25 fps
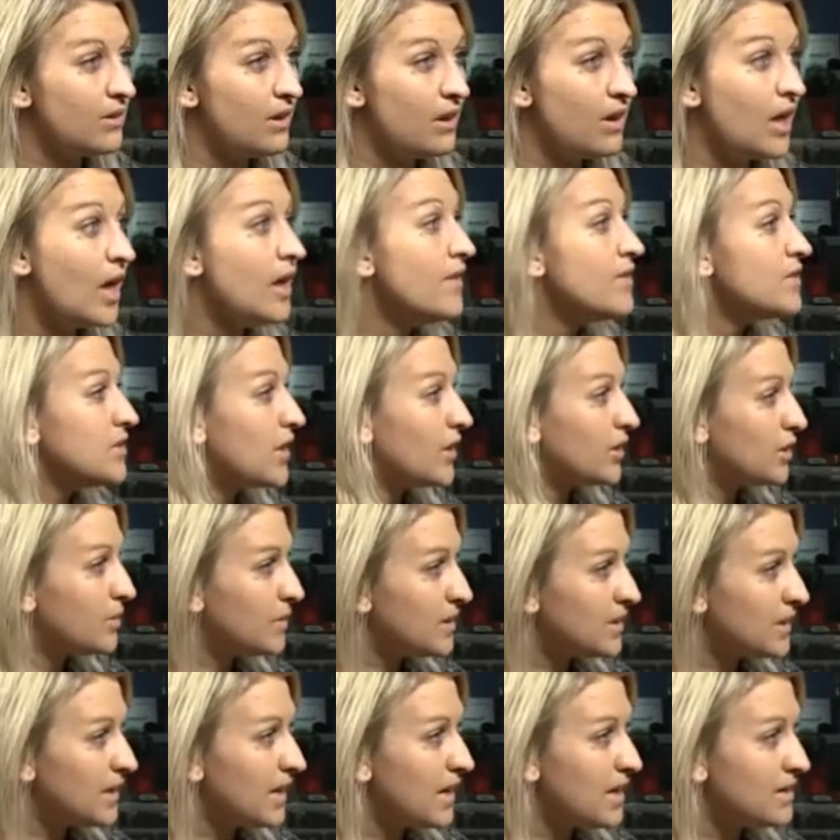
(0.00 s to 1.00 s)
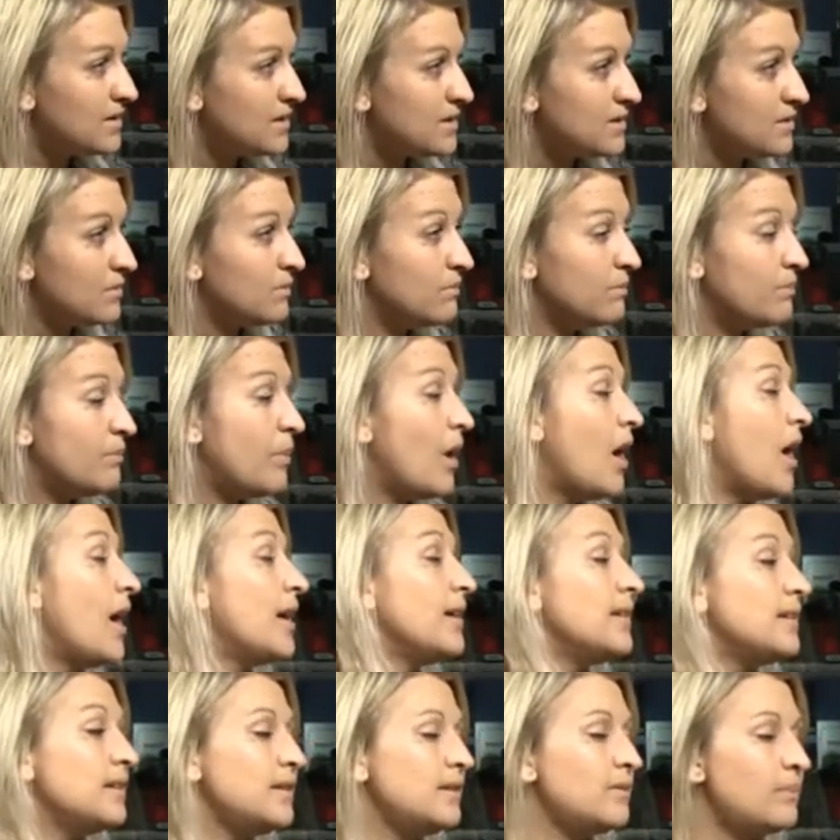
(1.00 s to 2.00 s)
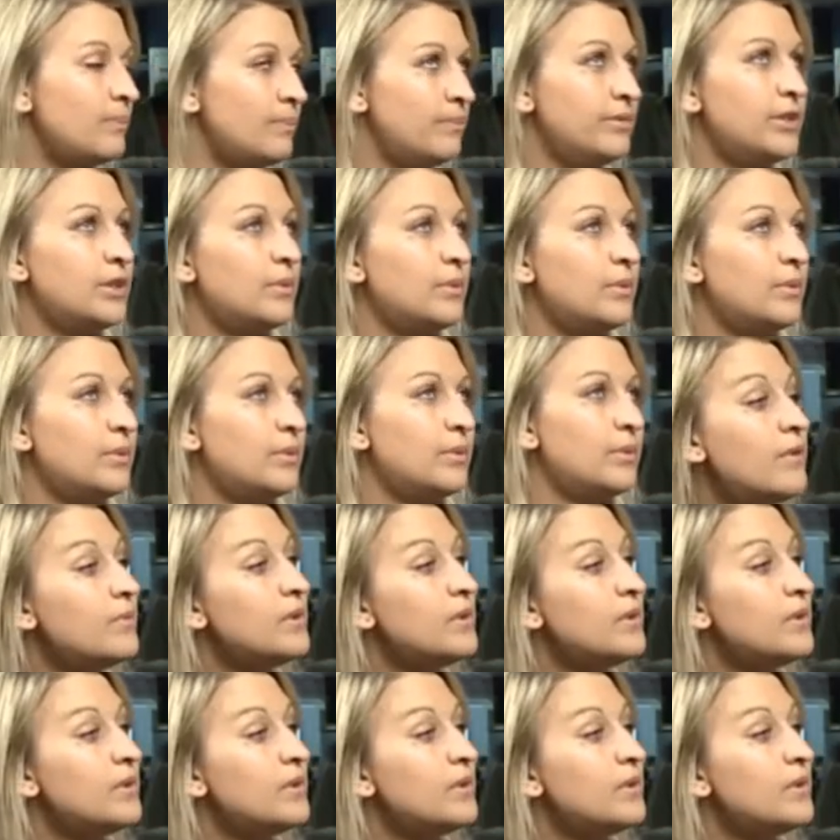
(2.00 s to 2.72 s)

are a lot of documented cases, and partly, you know, part of the